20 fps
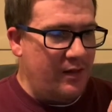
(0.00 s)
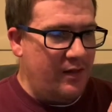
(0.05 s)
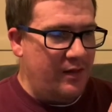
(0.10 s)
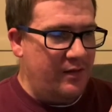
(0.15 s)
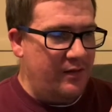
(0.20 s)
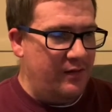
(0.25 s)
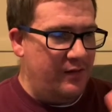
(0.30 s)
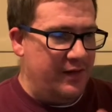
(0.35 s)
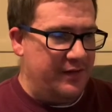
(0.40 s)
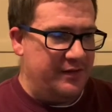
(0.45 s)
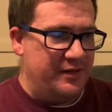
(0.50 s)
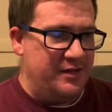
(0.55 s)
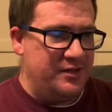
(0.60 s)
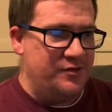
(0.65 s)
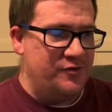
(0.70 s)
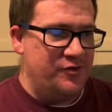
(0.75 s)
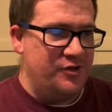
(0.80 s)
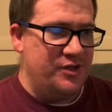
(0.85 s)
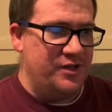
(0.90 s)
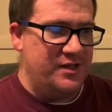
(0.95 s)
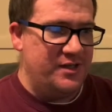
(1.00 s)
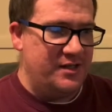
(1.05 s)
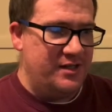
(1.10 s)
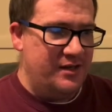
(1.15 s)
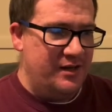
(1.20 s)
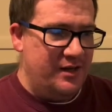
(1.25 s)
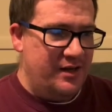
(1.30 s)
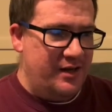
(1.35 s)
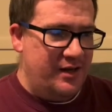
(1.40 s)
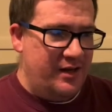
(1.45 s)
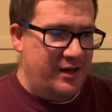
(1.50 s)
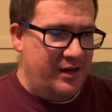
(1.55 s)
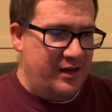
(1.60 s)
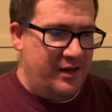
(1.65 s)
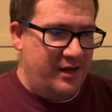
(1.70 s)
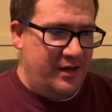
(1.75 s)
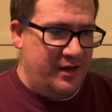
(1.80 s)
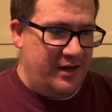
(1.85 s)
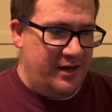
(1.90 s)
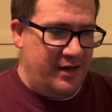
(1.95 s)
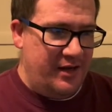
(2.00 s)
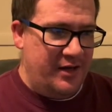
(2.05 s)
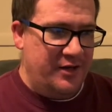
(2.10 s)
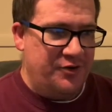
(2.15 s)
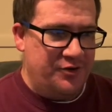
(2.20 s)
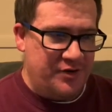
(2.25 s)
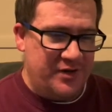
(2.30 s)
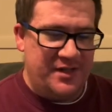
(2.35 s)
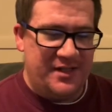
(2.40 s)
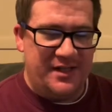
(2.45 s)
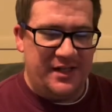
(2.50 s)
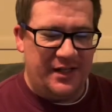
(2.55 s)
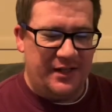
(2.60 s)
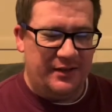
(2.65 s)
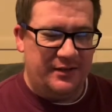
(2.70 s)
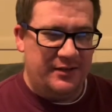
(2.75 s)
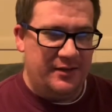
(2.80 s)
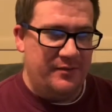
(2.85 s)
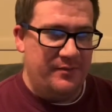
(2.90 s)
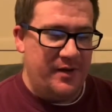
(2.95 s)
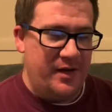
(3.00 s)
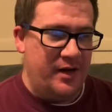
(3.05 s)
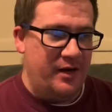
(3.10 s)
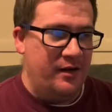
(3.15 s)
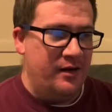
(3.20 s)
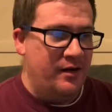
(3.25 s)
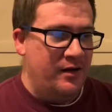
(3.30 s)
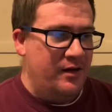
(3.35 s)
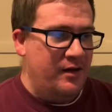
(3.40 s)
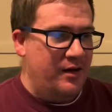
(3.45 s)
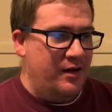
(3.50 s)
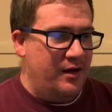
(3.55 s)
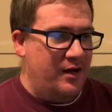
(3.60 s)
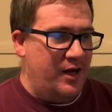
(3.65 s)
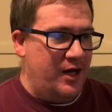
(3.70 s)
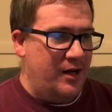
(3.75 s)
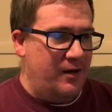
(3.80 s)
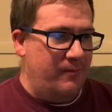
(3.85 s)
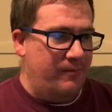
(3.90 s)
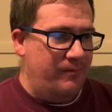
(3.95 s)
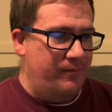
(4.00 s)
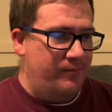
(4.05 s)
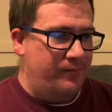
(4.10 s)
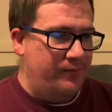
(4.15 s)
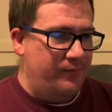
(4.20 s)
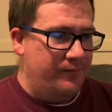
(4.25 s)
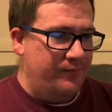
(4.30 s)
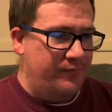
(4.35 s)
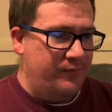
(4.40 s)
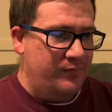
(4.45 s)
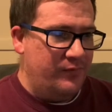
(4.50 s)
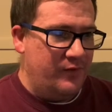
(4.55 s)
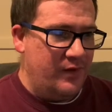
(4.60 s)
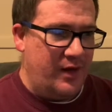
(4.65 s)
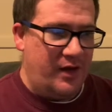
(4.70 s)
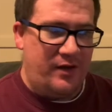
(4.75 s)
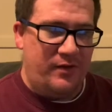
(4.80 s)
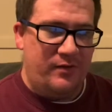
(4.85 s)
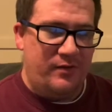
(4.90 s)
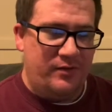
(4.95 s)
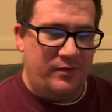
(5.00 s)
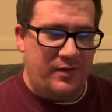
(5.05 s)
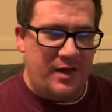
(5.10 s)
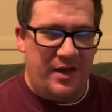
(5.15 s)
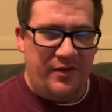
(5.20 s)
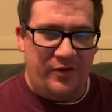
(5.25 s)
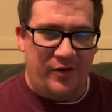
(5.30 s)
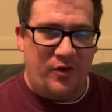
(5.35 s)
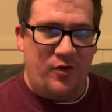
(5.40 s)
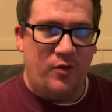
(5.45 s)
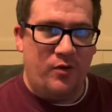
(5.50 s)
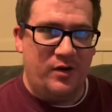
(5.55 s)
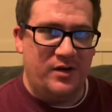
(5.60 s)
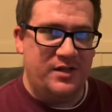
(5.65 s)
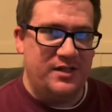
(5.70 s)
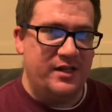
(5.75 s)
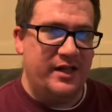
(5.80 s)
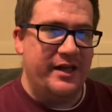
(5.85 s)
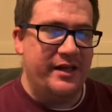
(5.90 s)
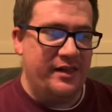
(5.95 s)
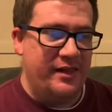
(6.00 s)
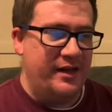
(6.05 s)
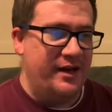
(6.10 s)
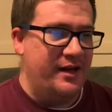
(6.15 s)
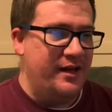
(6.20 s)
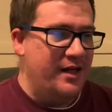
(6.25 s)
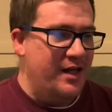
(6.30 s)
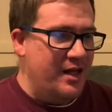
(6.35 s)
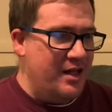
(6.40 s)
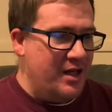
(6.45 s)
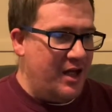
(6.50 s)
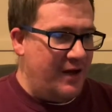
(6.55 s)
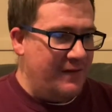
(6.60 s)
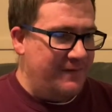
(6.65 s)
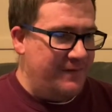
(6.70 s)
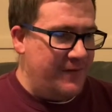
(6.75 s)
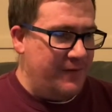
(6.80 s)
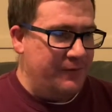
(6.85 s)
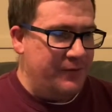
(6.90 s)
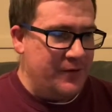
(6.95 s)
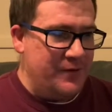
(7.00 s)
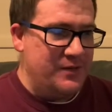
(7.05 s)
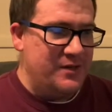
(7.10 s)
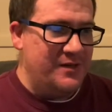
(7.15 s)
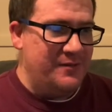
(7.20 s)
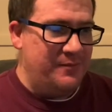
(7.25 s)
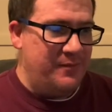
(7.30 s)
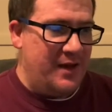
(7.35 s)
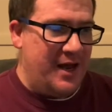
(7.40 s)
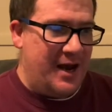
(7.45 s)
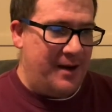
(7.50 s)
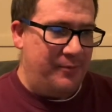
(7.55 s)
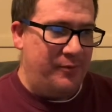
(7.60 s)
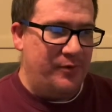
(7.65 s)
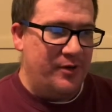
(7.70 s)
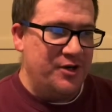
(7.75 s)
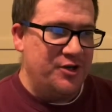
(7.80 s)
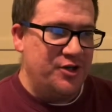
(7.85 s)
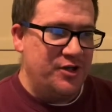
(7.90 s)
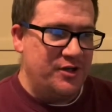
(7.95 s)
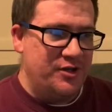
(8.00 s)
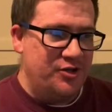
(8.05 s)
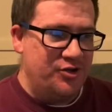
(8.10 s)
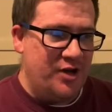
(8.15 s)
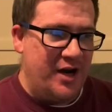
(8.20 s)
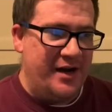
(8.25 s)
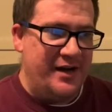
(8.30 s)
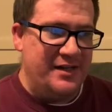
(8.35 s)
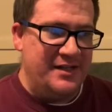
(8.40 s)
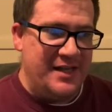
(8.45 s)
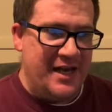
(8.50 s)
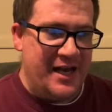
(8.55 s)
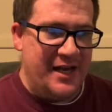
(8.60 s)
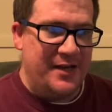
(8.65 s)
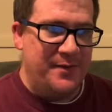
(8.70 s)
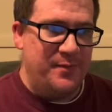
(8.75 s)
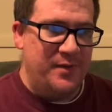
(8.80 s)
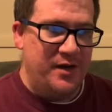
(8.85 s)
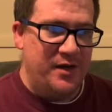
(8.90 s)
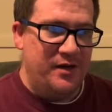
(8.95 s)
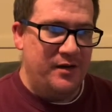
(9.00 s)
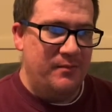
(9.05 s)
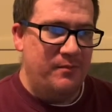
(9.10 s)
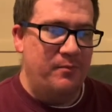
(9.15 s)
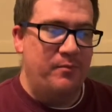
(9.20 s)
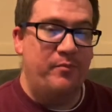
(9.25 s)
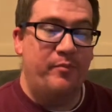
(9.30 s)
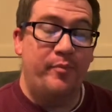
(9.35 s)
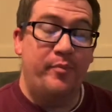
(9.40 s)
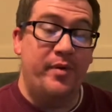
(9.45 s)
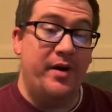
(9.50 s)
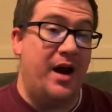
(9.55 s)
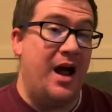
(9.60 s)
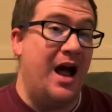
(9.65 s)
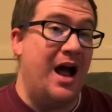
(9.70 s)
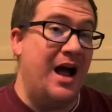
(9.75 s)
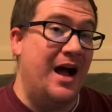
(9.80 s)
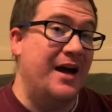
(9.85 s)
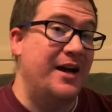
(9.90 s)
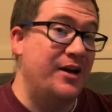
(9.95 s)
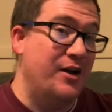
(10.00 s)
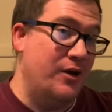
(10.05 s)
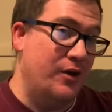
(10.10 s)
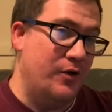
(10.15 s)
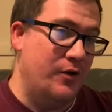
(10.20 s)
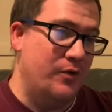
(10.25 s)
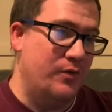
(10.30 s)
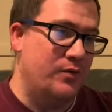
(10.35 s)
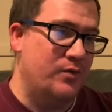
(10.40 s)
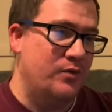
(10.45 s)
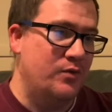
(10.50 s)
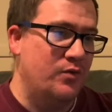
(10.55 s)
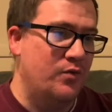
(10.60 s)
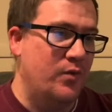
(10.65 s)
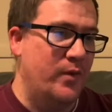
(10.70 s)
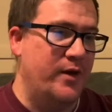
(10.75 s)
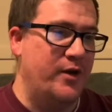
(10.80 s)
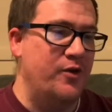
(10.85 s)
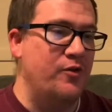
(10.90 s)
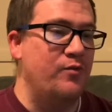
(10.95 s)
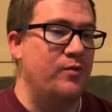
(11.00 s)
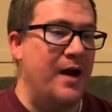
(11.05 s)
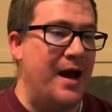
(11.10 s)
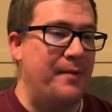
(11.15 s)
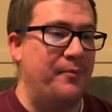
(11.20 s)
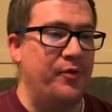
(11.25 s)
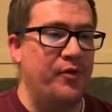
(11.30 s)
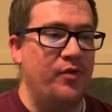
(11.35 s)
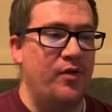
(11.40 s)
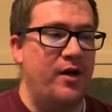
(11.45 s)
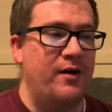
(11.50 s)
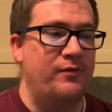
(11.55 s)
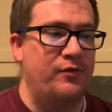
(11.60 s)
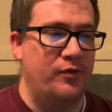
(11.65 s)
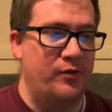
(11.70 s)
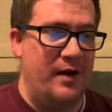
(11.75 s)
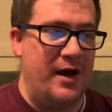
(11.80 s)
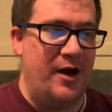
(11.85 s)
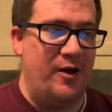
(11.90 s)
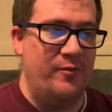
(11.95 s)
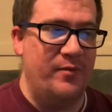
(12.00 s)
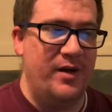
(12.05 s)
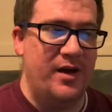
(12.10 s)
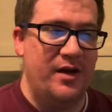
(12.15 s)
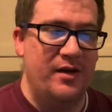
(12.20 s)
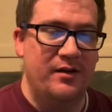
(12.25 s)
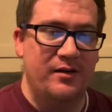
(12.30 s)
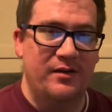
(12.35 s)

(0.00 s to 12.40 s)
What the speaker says: Like, this is just interesting to me. Like, in the chorus lately, I felt those apparitions try to take me, but I know, when you wrap your love around me,